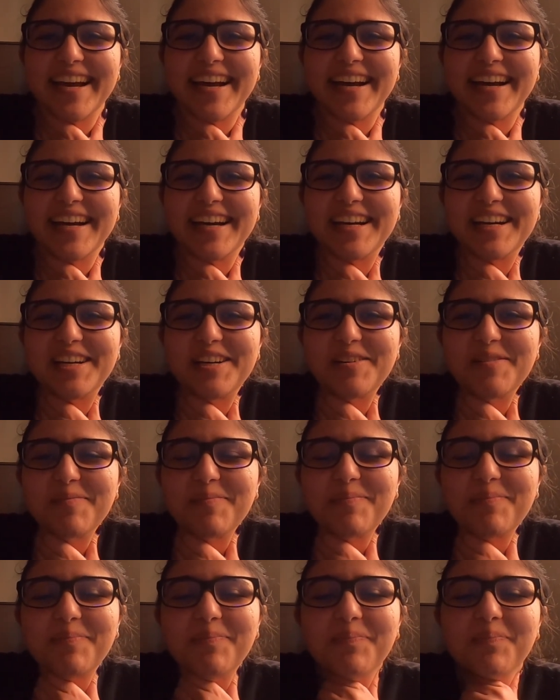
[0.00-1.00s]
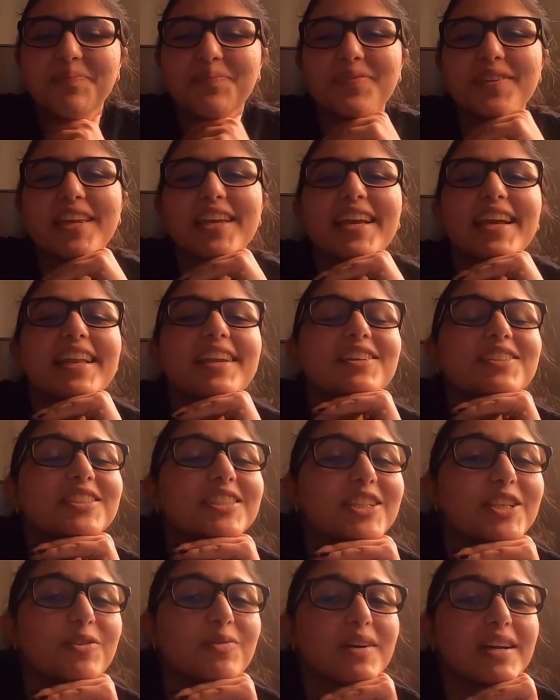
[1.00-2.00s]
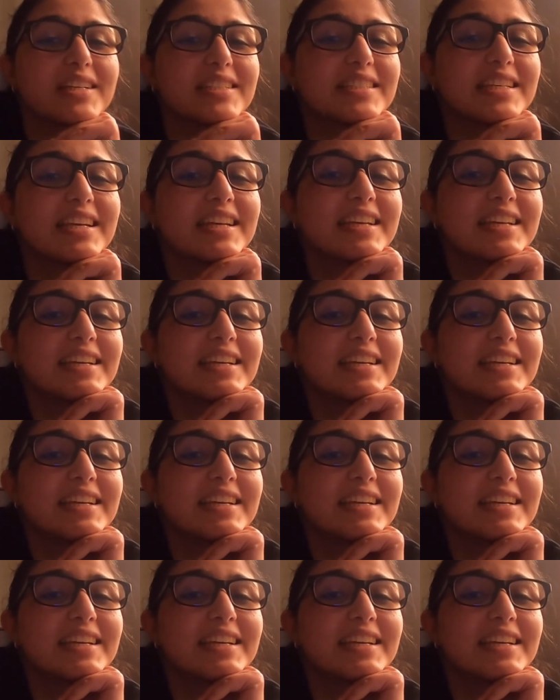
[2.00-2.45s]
And I'll see you guys